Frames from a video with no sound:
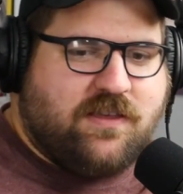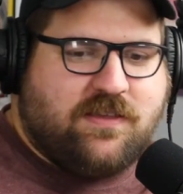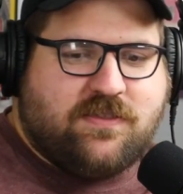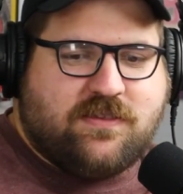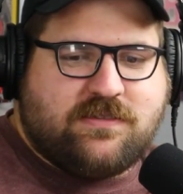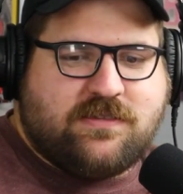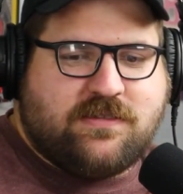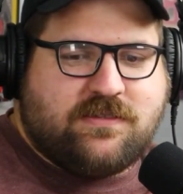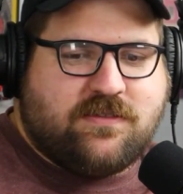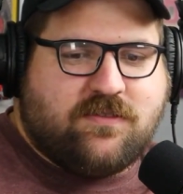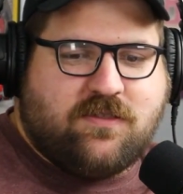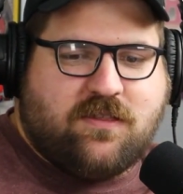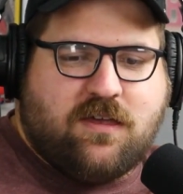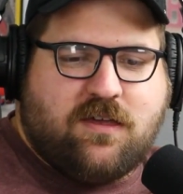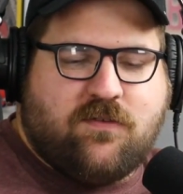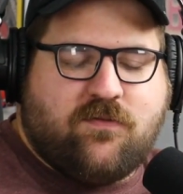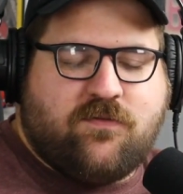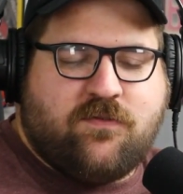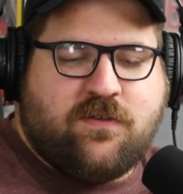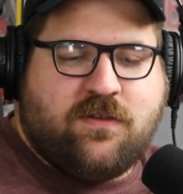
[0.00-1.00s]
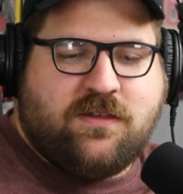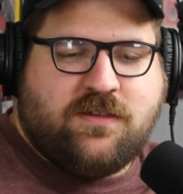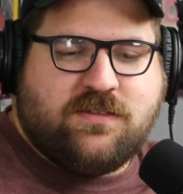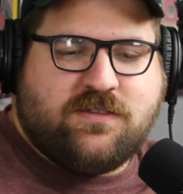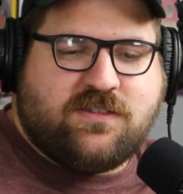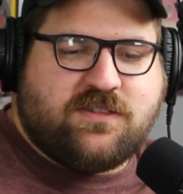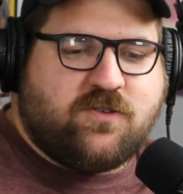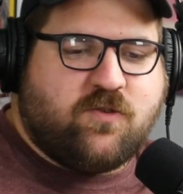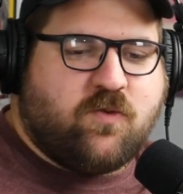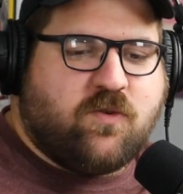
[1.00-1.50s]
Like this is a love
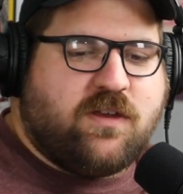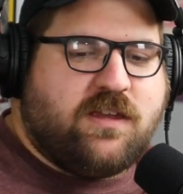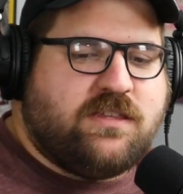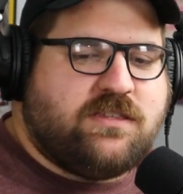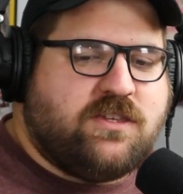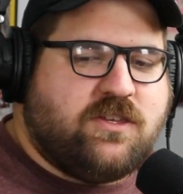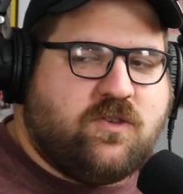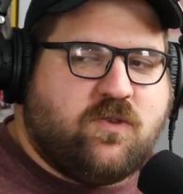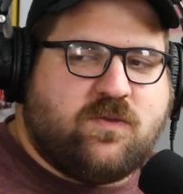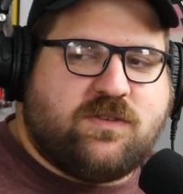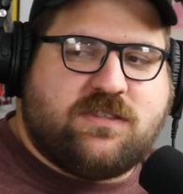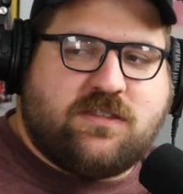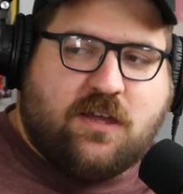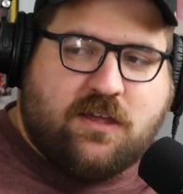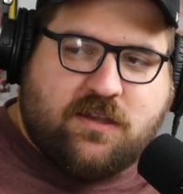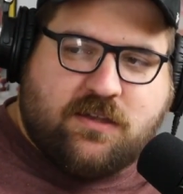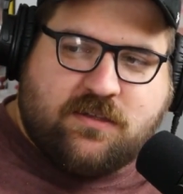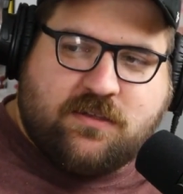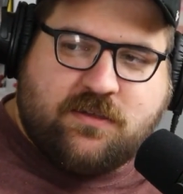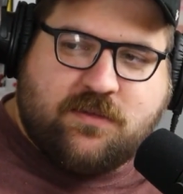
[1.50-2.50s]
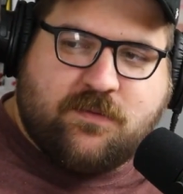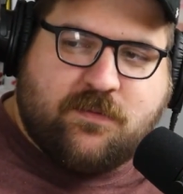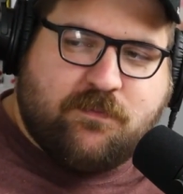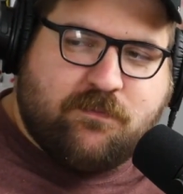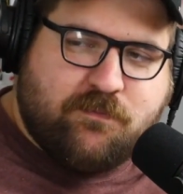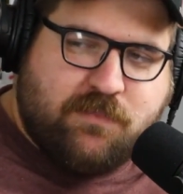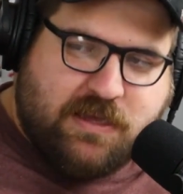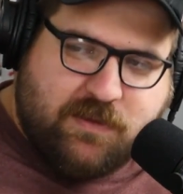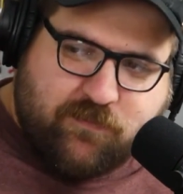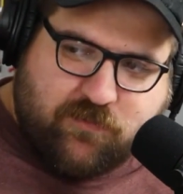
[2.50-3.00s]
story to stunt
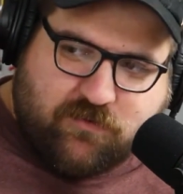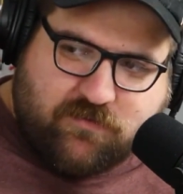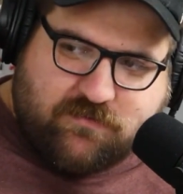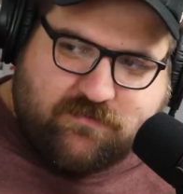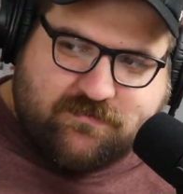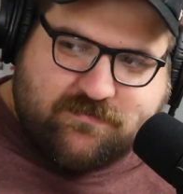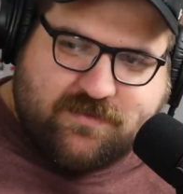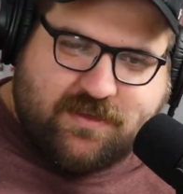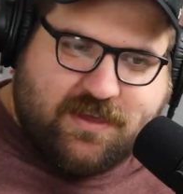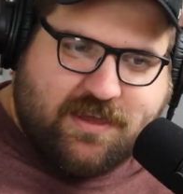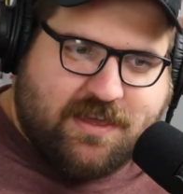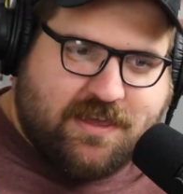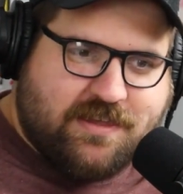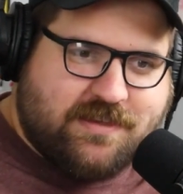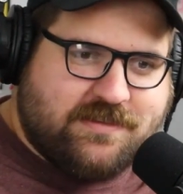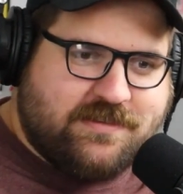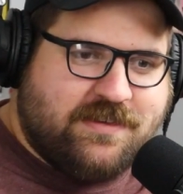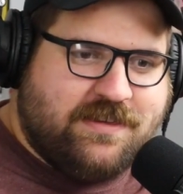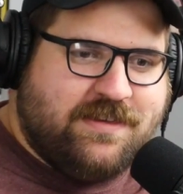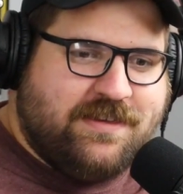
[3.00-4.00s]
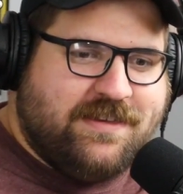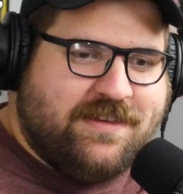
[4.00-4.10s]
people and